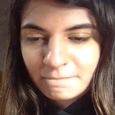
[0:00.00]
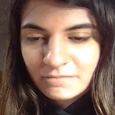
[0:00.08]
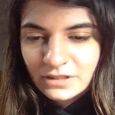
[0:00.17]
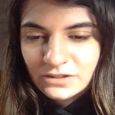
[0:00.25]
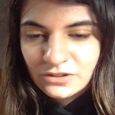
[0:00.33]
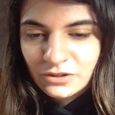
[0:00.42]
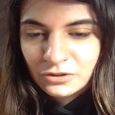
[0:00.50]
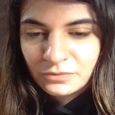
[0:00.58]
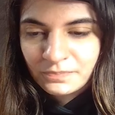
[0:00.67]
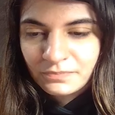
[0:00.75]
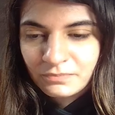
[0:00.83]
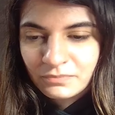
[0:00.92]
So
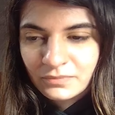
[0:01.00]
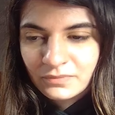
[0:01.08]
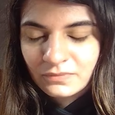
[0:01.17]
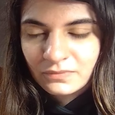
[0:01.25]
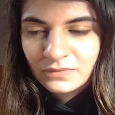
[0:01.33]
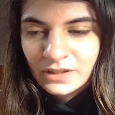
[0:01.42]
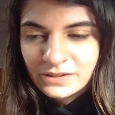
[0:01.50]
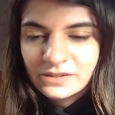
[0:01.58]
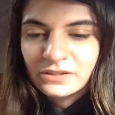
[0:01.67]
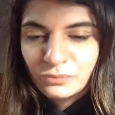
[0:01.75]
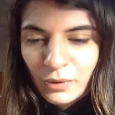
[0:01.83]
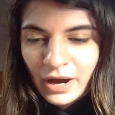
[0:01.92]
this
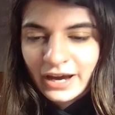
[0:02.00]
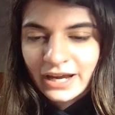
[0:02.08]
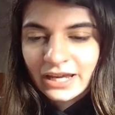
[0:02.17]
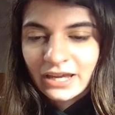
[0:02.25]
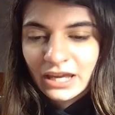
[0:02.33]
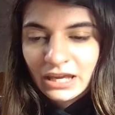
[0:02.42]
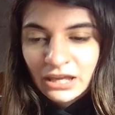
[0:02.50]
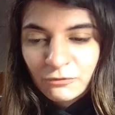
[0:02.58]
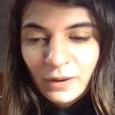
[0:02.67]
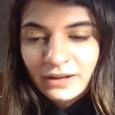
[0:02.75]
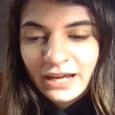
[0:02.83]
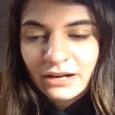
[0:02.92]
is why, if
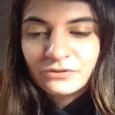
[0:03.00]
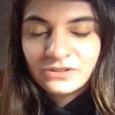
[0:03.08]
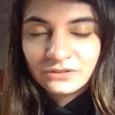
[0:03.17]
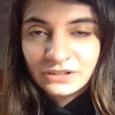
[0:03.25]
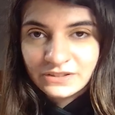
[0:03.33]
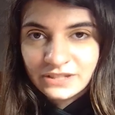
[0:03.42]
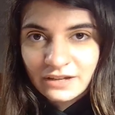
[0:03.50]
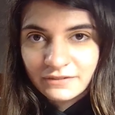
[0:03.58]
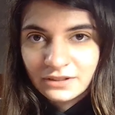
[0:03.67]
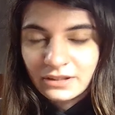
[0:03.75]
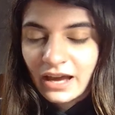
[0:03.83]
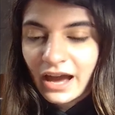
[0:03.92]
my knight was on d7,
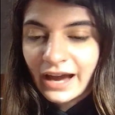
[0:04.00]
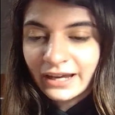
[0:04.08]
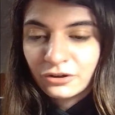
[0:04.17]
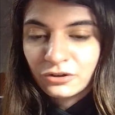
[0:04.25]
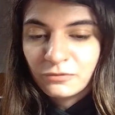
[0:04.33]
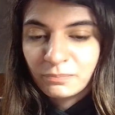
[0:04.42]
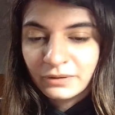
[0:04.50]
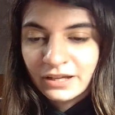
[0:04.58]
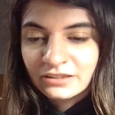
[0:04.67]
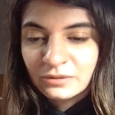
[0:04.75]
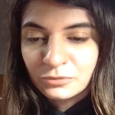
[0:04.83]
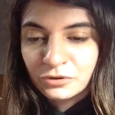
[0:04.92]
I could have
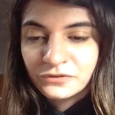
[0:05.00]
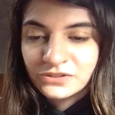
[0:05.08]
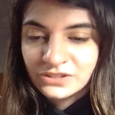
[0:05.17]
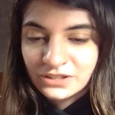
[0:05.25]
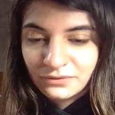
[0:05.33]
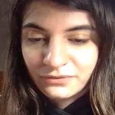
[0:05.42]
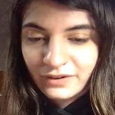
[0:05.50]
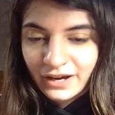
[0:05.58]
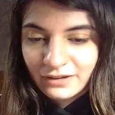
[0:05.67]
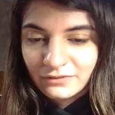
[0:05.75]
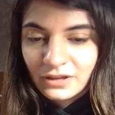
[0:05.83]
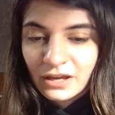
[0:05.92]
played the move c5.
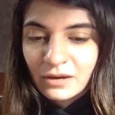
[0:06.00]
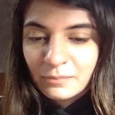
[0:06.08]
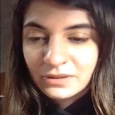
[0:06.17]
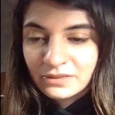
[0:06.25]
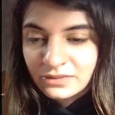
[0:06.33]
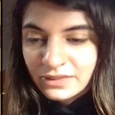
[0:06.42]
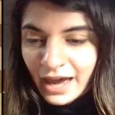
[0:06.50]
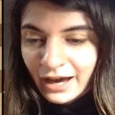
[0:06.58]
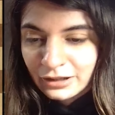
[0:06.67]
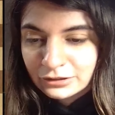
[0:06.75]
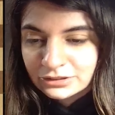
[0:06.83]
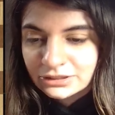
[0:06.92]
But
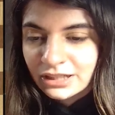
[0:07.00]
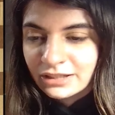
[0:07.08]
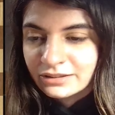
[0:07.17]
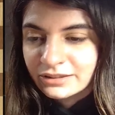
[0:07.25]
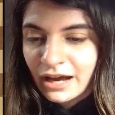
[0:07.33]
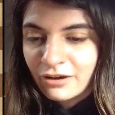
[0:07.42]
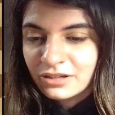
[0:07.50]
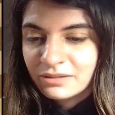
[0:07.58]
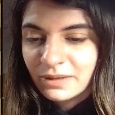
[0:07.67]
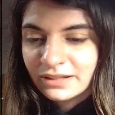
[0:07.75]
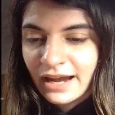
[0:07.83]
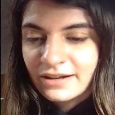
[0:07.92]
now that
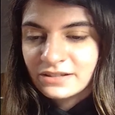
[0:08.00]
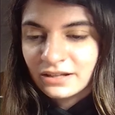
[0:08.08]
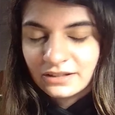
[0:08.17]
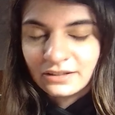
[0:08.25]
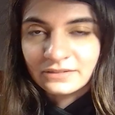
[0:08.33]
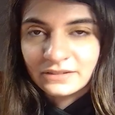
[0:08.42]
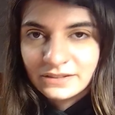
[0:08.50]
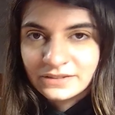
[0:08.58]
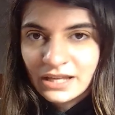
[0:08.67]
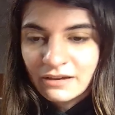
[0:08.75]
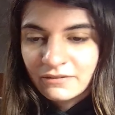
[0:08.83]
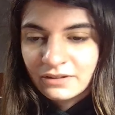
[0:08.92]
my knight is not on
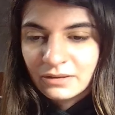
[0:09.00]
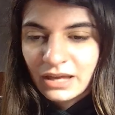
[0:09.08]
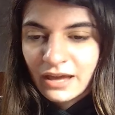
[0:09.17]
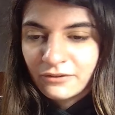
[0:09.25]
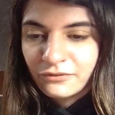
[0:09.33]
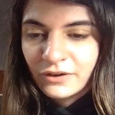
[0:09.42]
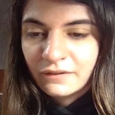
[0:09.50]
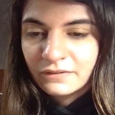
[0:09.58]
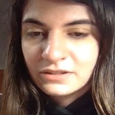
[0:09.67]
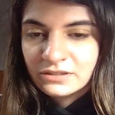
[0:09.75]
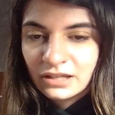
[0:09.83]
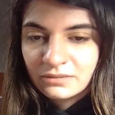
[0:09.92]
d7, f5
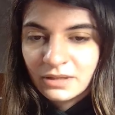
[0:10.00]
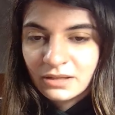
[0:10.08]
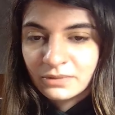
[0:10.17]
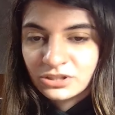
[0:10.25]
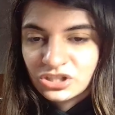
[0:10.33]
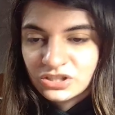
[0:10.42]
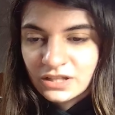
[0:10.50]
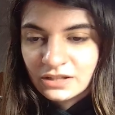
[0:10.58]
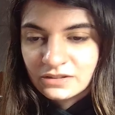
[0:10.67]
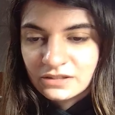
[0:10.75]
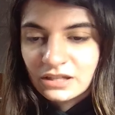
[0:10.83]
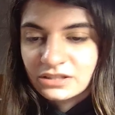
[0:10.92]
does not make much
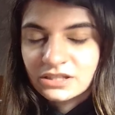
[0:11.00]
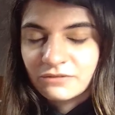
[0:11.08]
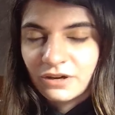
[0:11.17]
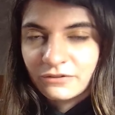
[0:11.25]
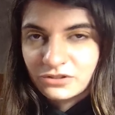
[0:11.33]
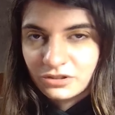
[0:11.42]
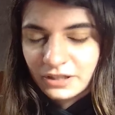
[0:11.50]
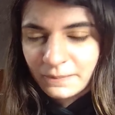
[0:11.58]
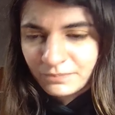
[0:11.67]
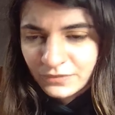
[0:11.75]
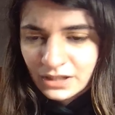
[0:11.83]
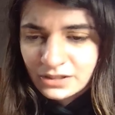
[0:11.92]
sense. C5, sorry.
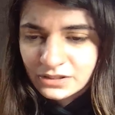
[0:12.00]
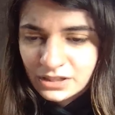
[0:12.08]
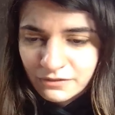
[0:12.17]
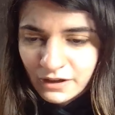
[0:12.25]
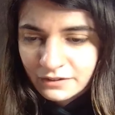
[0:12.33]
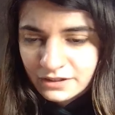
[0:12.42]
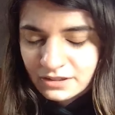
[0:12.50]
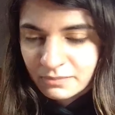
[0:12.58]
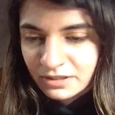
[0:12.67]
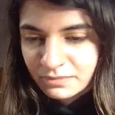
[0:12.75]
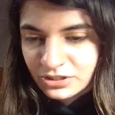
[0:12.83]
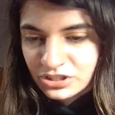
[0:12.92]
c5 does not
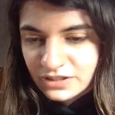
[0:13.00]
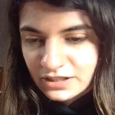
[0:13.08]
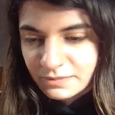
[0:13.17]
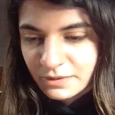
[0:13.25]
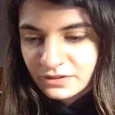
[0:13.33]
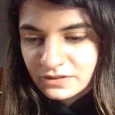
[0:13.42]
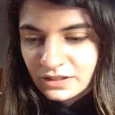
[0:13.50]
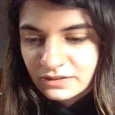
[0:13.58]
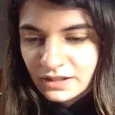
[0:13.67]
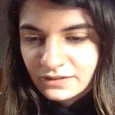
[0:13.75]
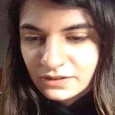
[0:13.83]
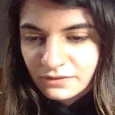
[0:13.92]
make much sense because d
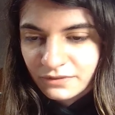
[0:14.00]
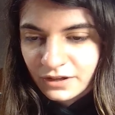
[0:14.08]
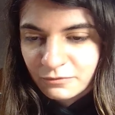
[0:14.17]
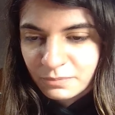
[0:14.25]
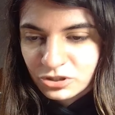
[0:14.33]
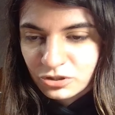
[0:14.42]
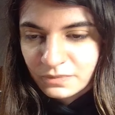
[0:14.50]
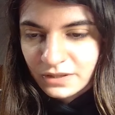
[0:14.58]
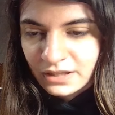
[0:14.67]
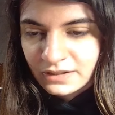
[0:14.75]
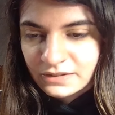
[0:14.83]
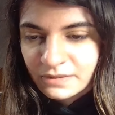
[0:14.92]
takes c5, bishop
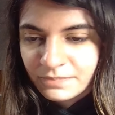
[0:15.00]
takes,